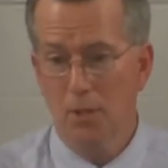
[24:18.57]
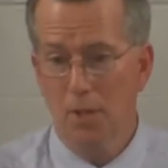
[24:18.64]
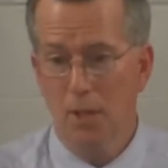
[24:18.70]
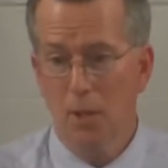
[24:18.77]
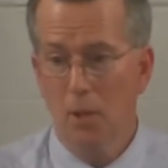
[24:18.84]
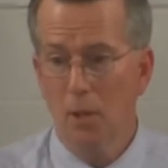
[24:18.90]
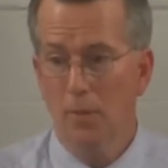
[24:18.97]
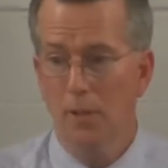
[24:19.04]

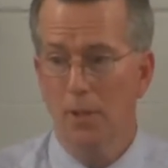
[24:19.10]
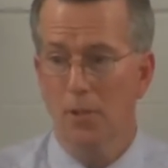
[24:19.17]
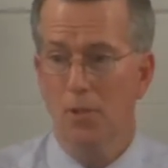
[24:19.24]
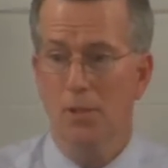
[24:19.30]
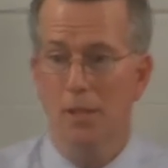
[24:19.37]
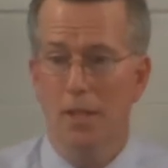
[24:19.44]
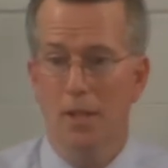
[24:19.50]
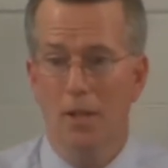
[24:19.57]
Not all of
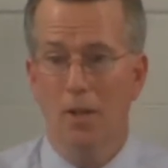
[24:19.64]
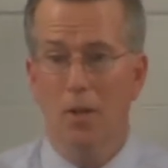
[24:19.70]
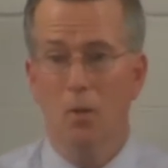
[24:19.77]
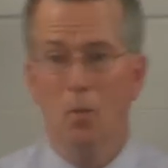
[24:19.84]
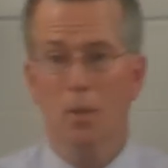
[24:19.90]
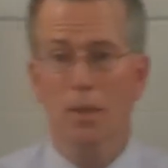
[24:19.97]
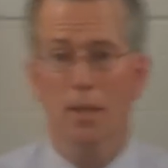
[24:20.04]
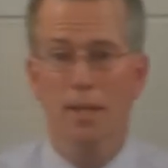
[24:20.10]
us uh, are
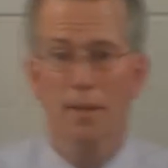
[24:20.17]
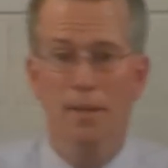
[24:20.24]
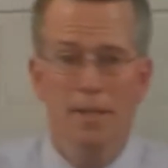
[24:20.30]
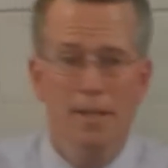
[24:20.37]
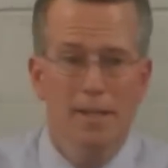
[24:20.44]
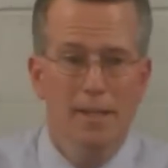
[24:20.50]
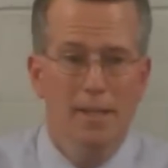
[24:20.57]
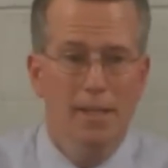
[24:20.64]
really,
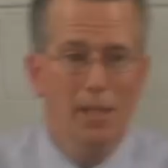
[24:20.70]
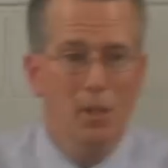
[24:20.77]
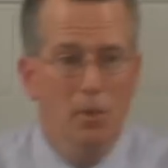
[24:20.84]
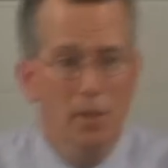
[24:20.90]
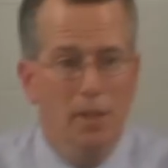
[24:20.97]
you know,